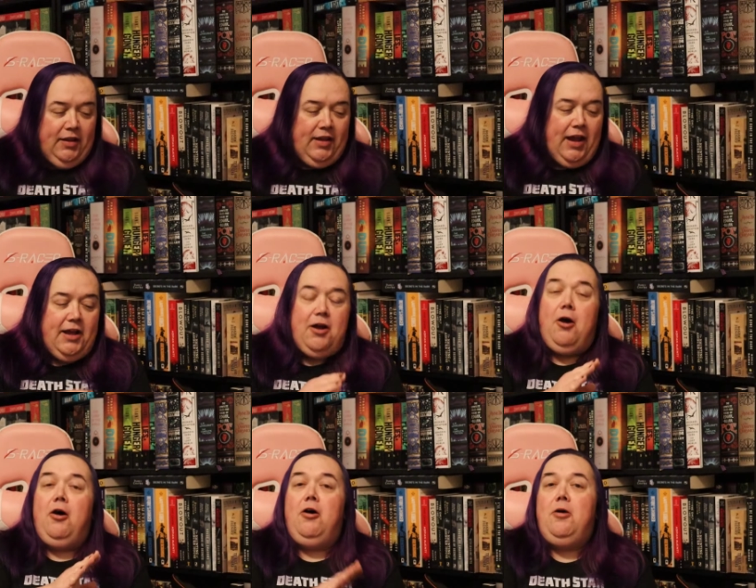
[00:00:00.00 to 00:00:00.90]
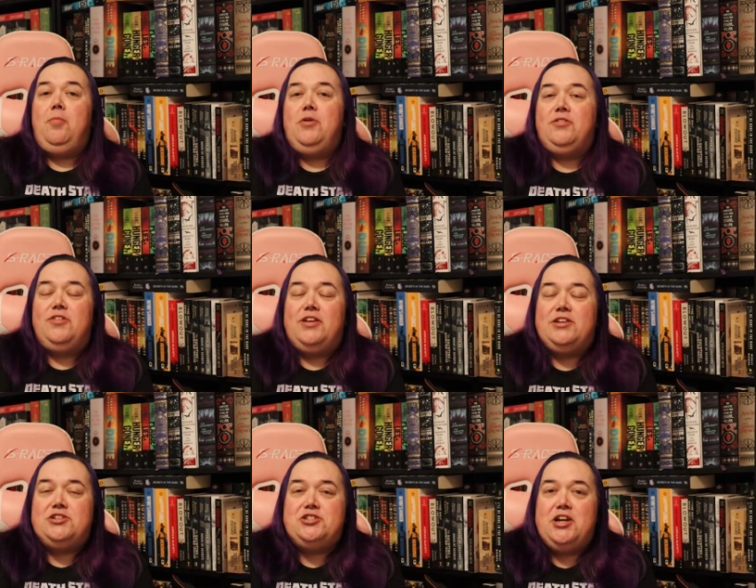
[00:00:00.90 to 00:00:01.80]
like all books on
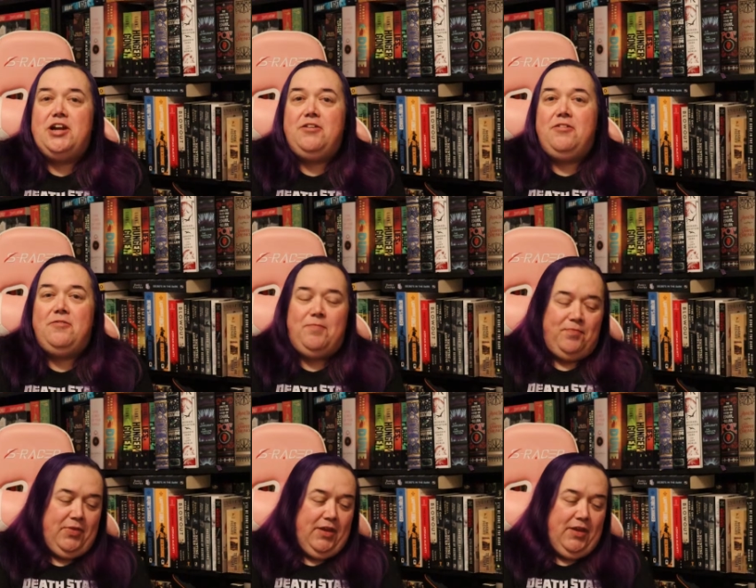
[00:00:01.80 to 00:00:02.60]
this channel,